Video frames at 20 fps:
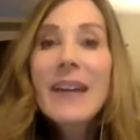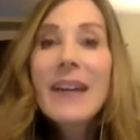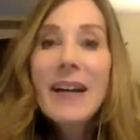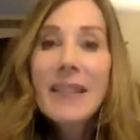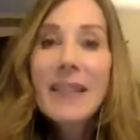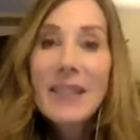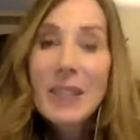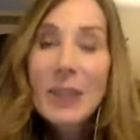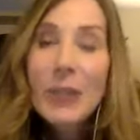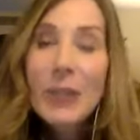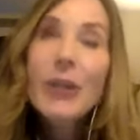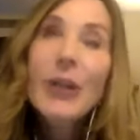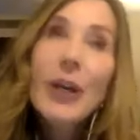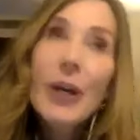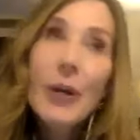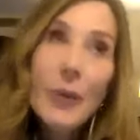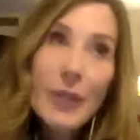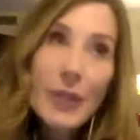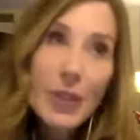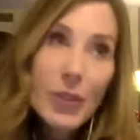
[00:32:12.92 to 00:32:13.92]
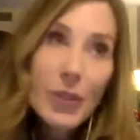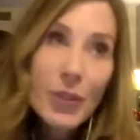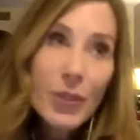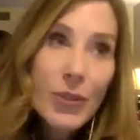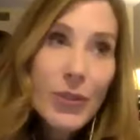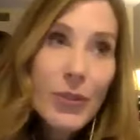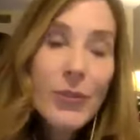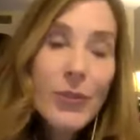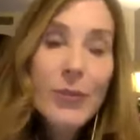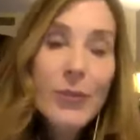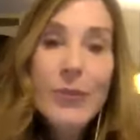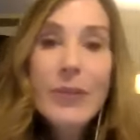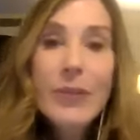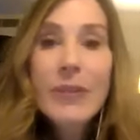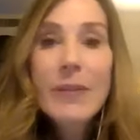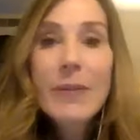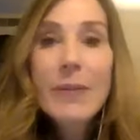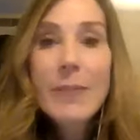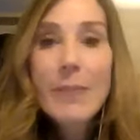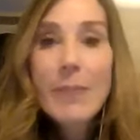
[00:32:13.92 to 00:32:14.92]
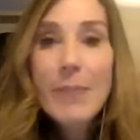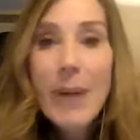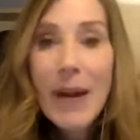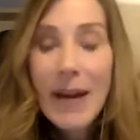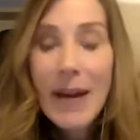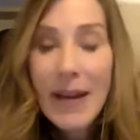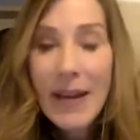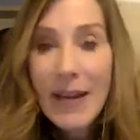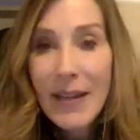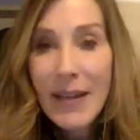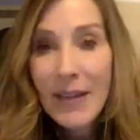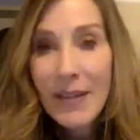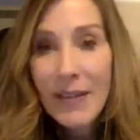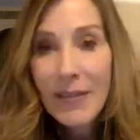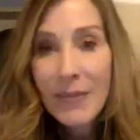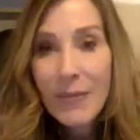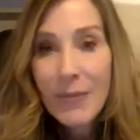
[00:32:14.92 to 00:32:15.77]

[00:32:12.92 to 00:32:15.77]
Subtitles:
a year ago in June, my